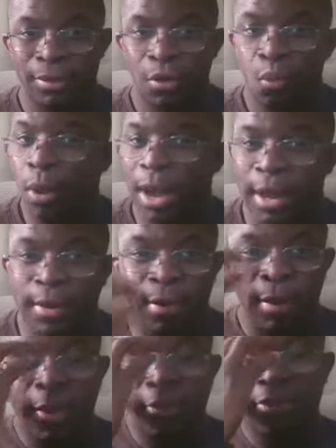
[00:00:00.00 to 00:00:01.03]

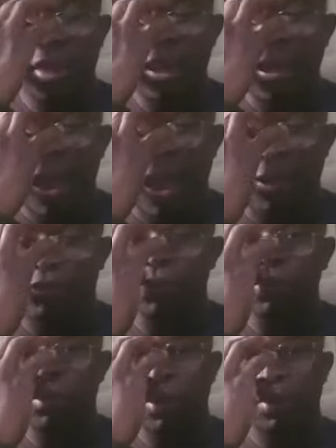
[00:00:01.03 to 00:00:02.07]
when they had
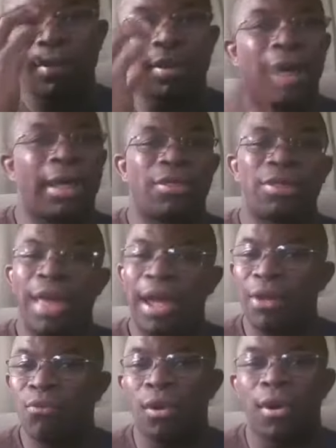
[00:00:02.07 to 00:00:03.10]
to look like
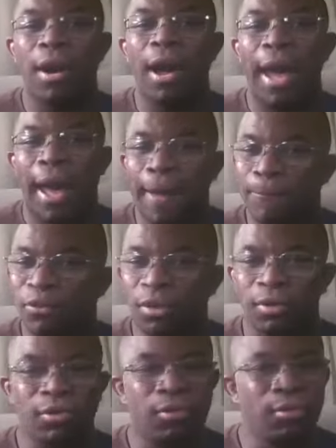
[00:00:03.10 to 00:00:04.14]
they were
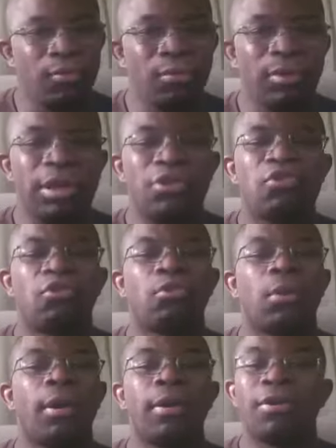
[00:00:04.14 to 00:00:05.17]
absolutely
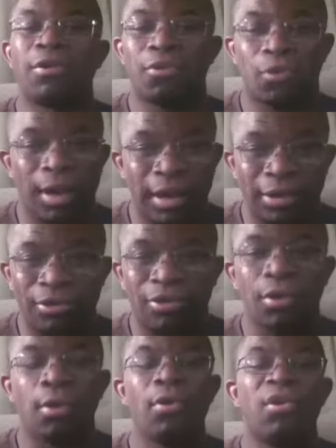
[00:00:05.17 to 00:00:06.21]
drug
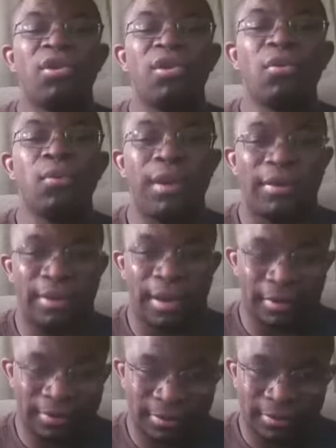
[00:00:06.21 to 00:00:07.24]
crazed
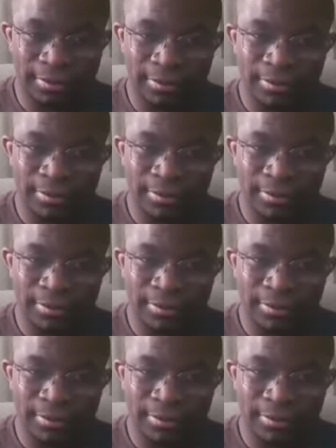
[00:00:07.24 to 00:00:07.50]
lunatics.